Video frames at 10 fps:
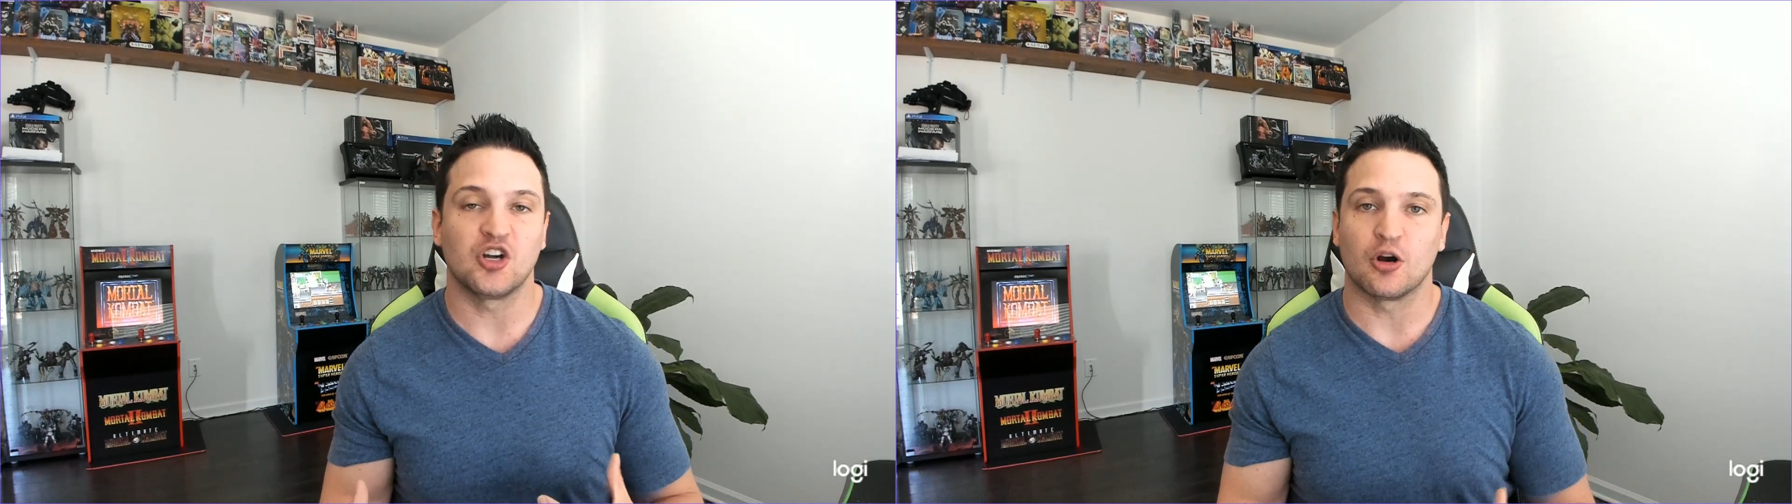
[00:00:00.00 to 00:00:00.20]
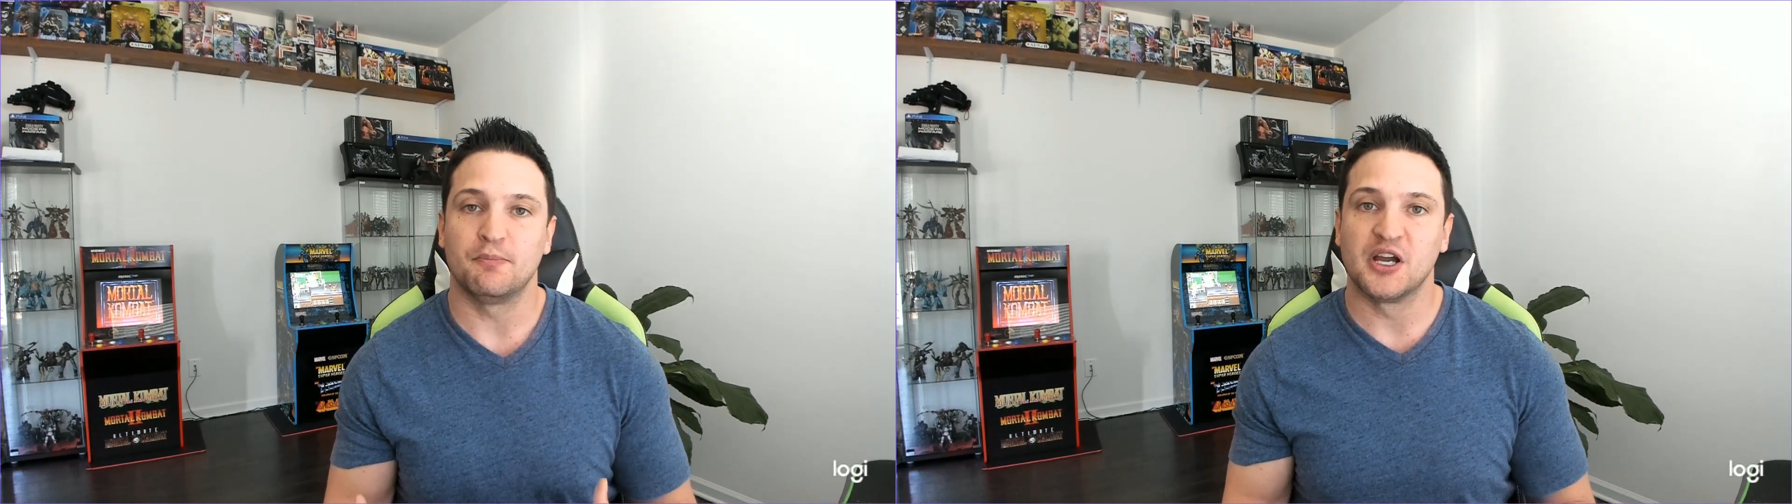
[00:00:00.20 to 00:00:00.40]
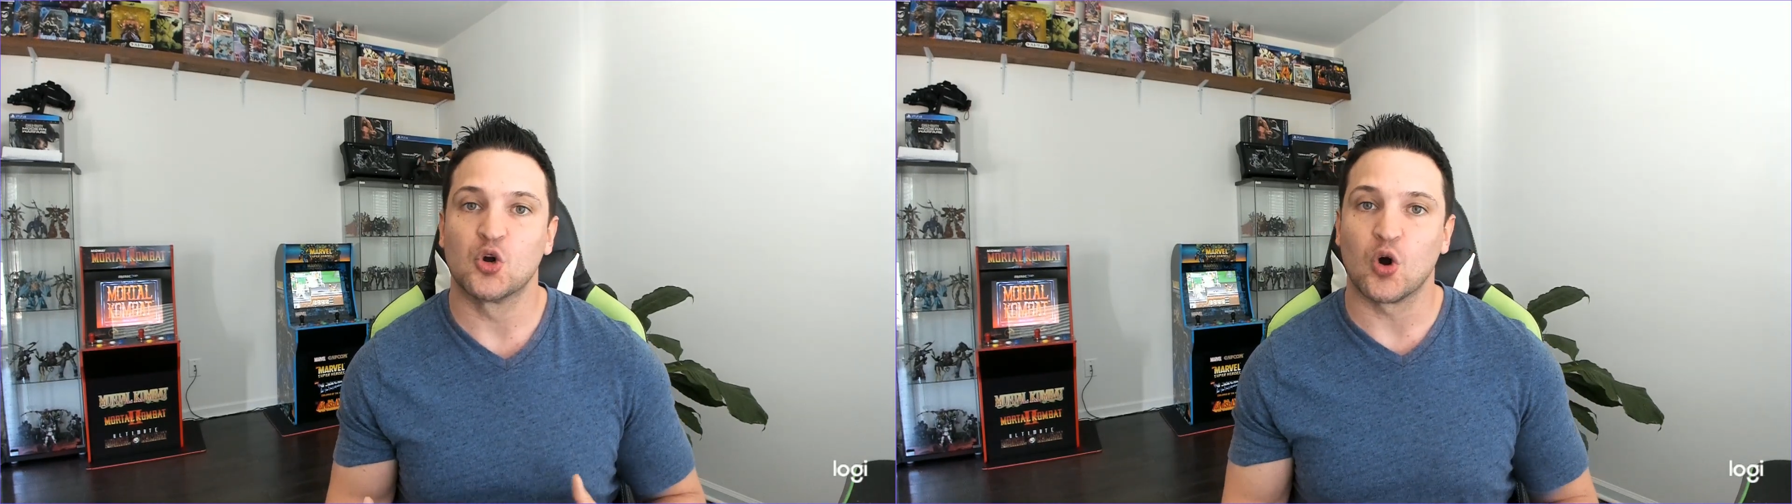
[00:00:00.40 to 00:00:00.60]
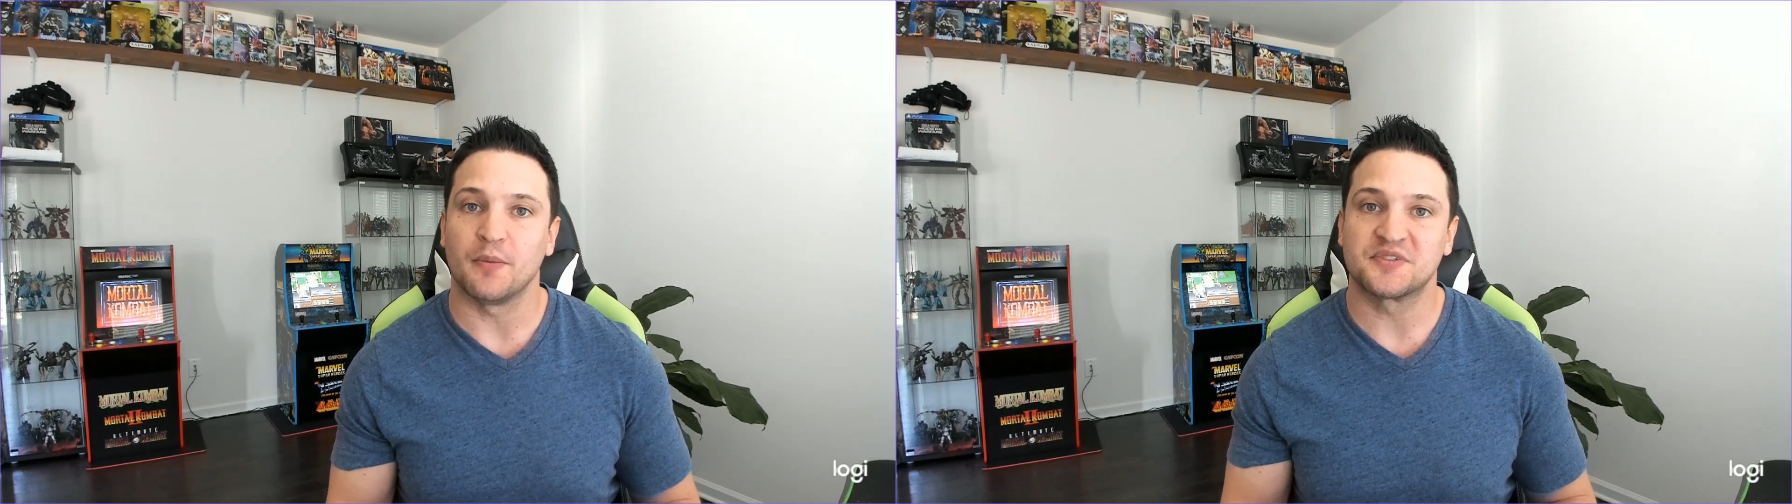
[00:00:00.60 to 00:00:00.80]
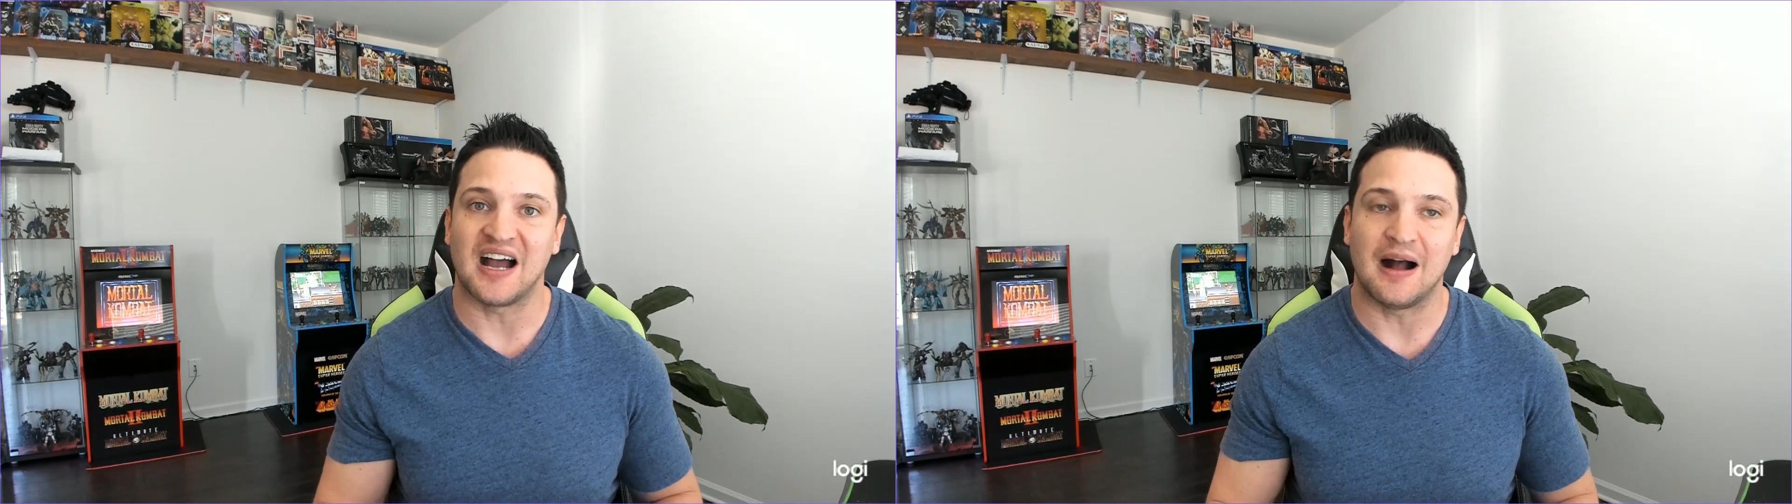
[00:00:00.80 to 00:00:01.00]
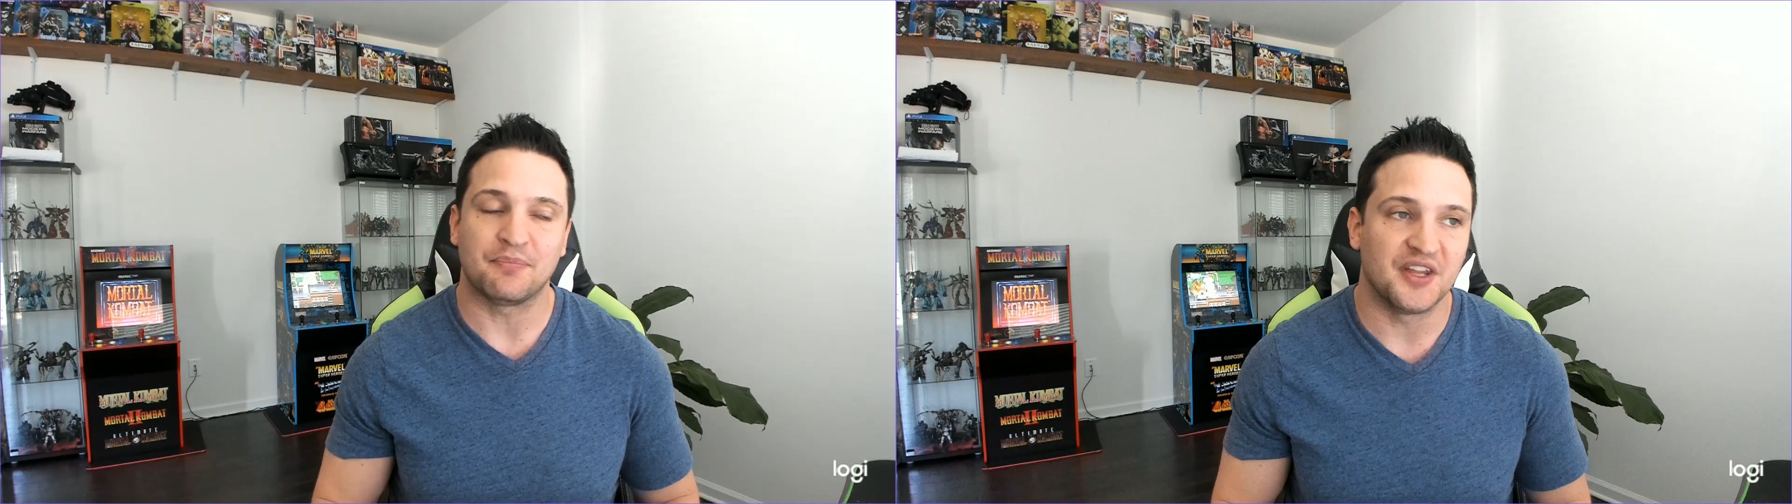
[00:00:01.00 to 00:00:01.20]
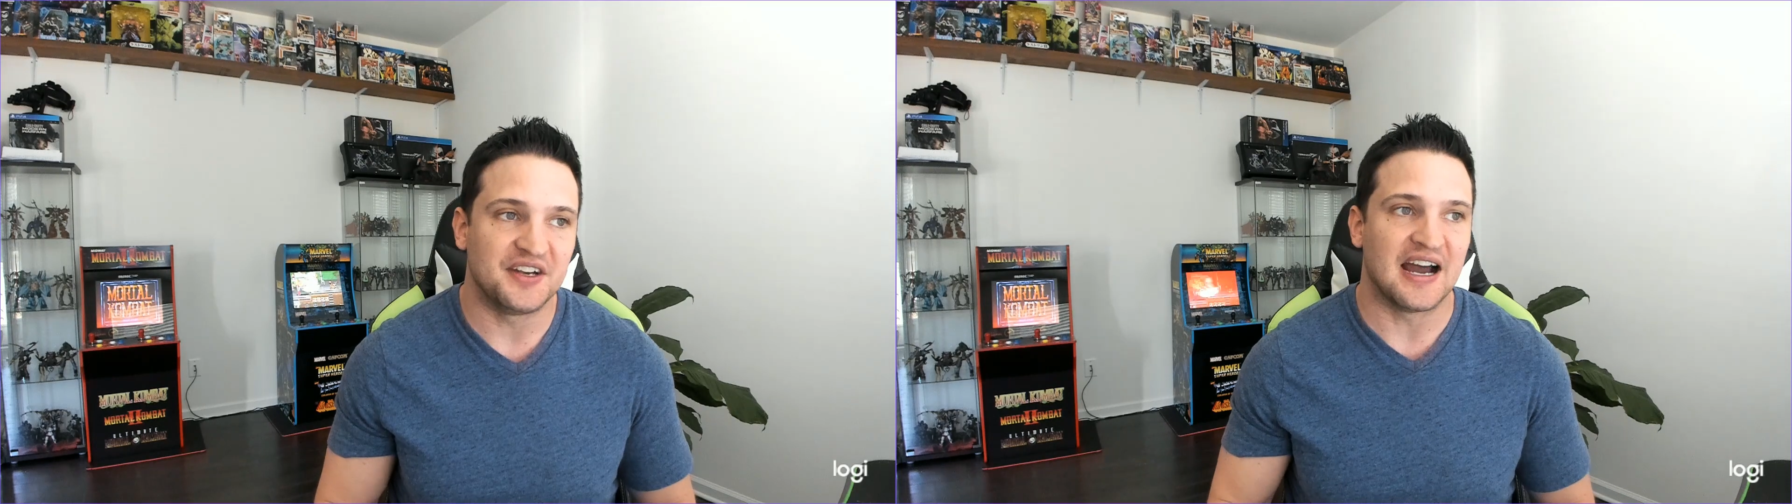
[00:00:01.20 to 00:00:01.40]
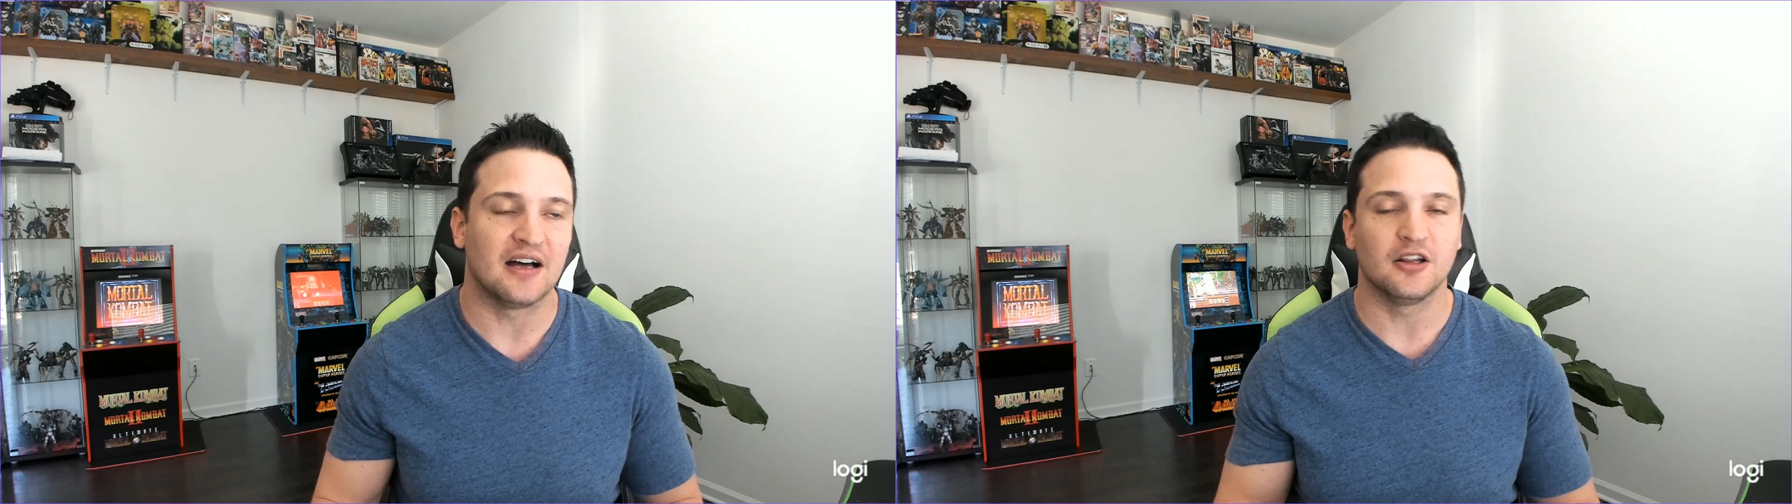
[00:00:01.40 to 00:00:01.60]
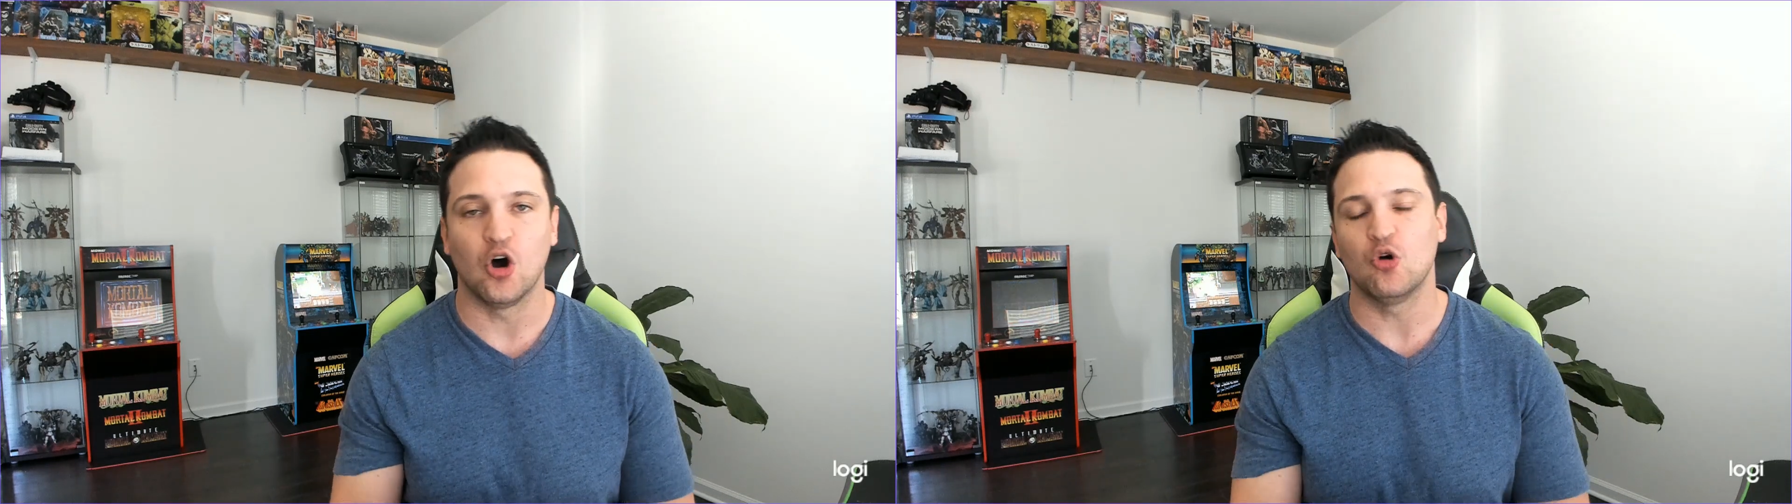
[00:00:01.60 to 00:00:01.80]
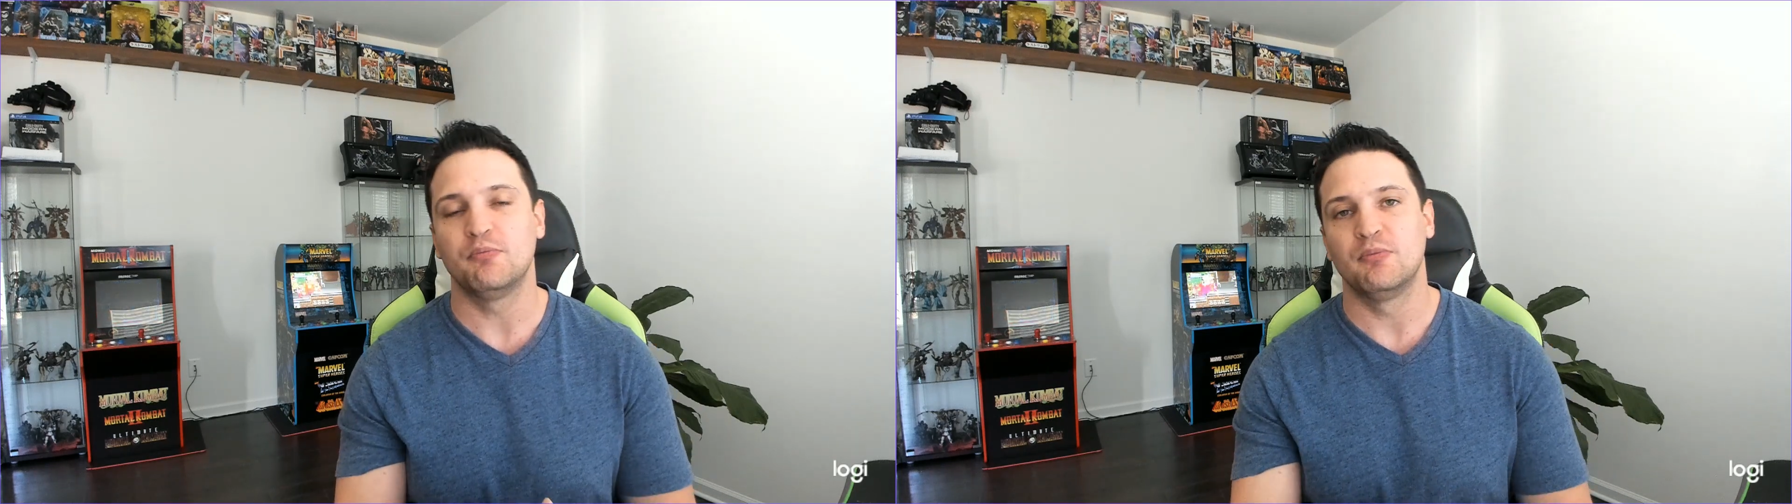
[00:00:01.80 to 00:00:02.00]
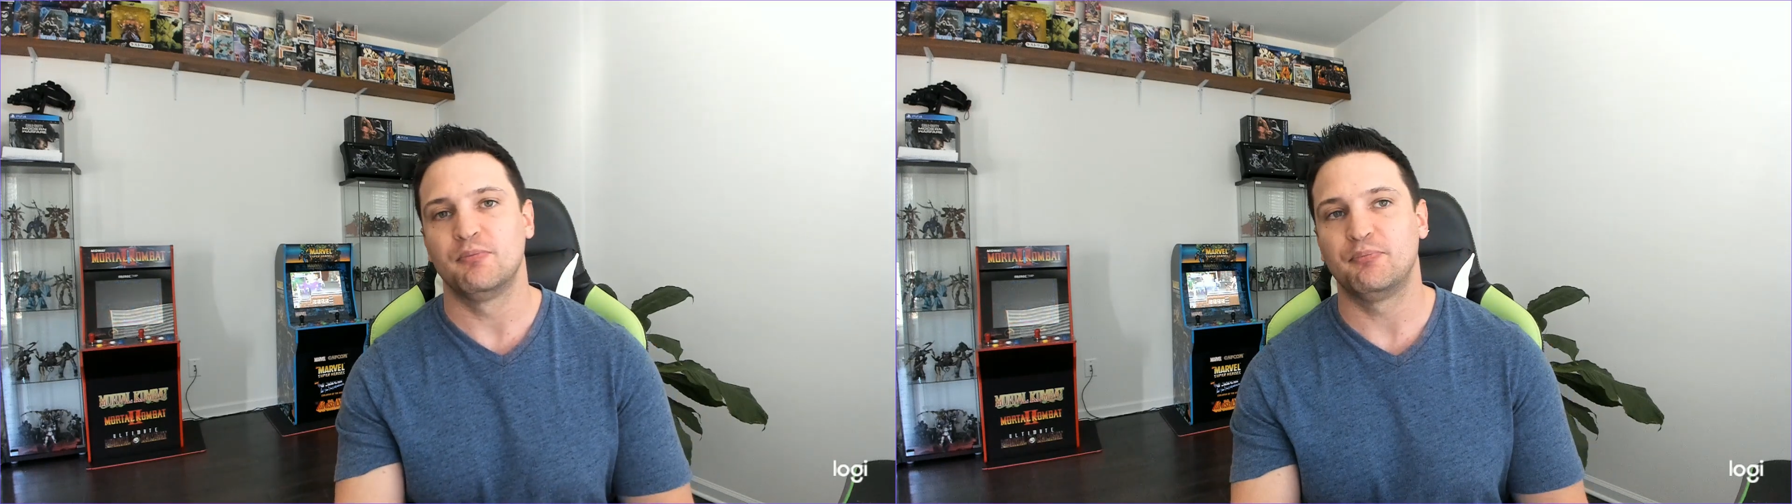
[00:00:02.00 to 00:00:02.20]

are bigger up top than down low.